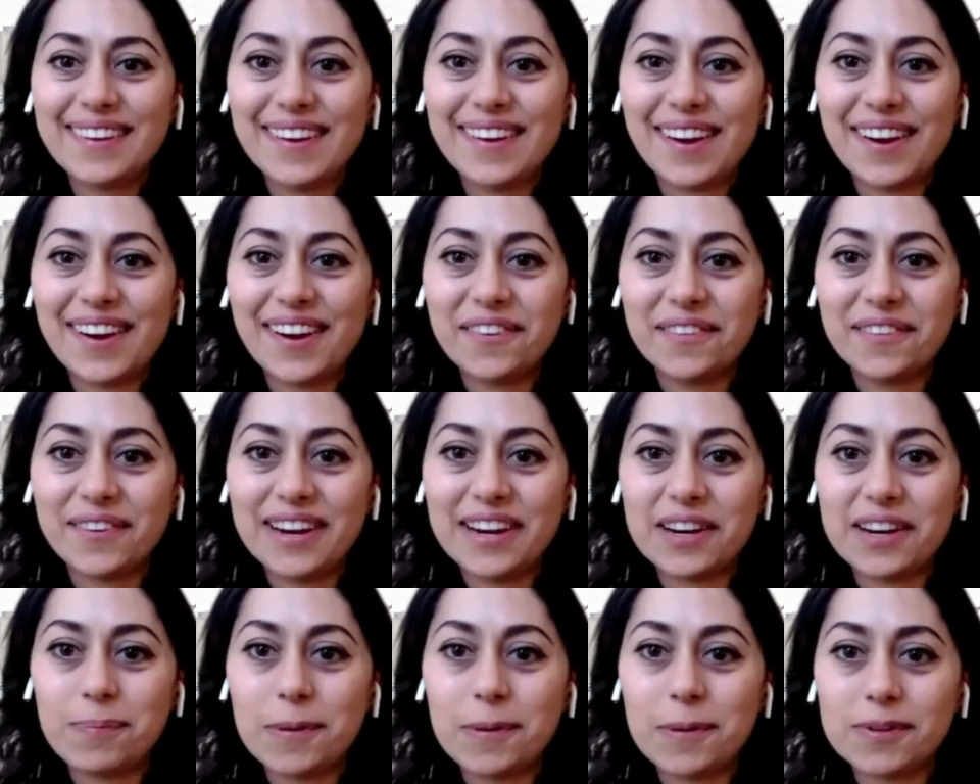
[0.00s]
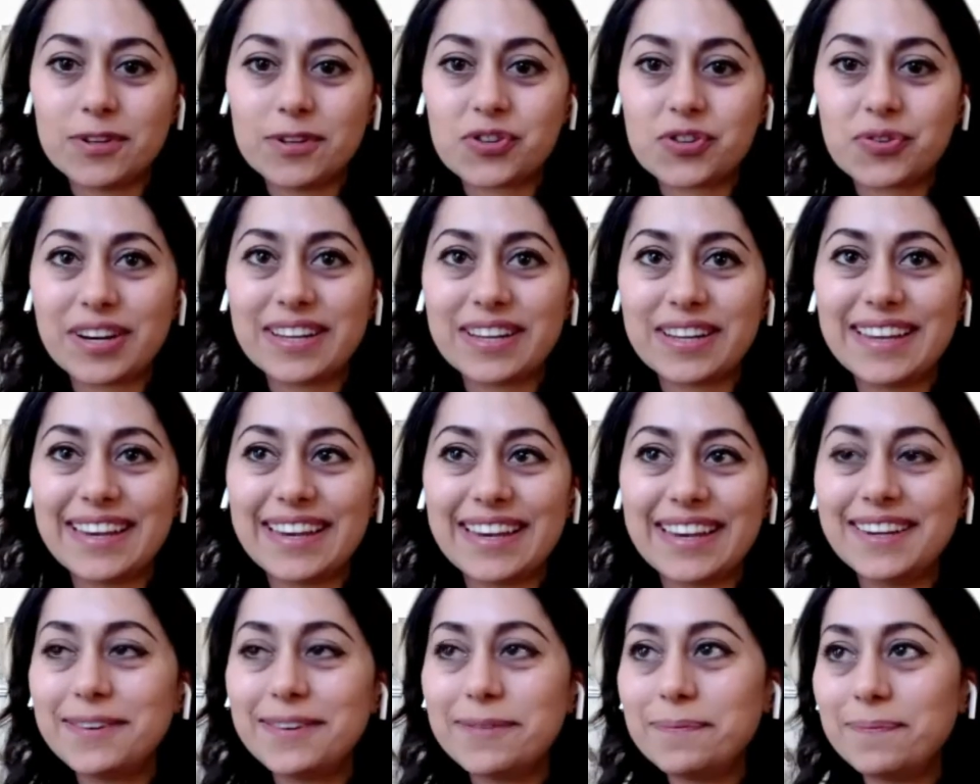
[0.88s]
All right, people are trickling
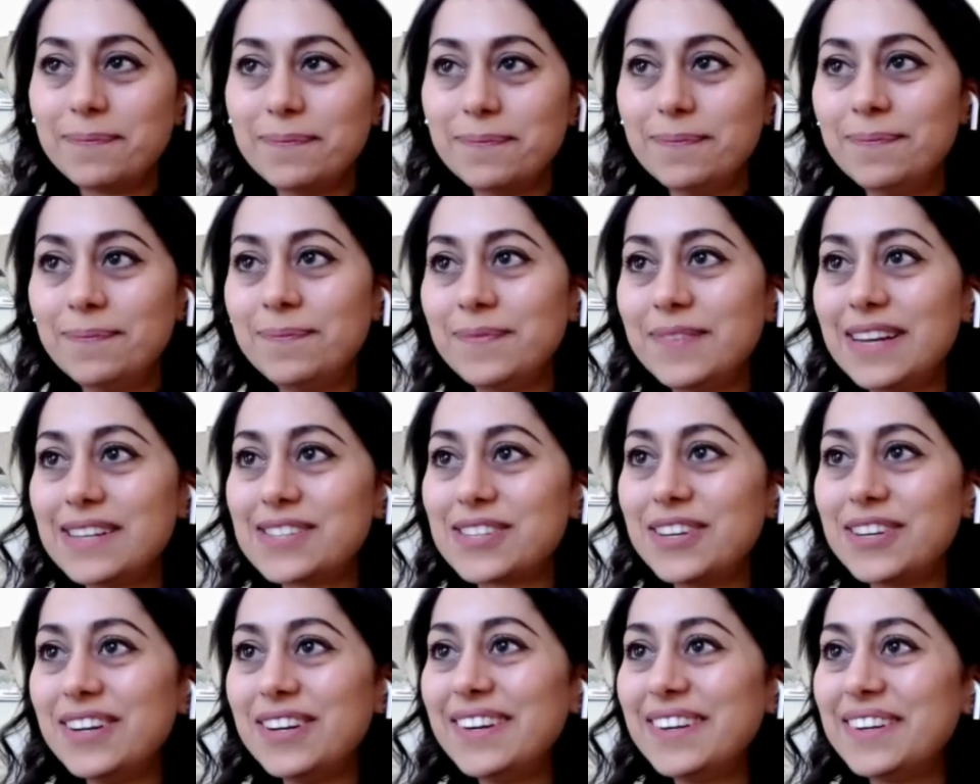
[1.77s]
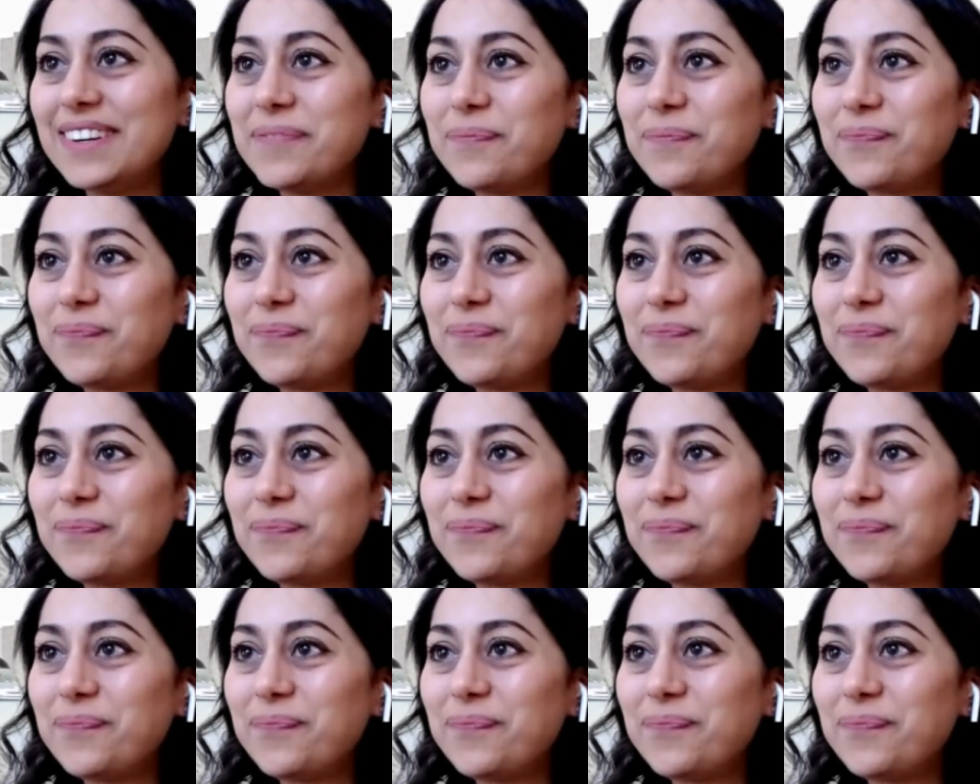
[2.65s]
in. That's good.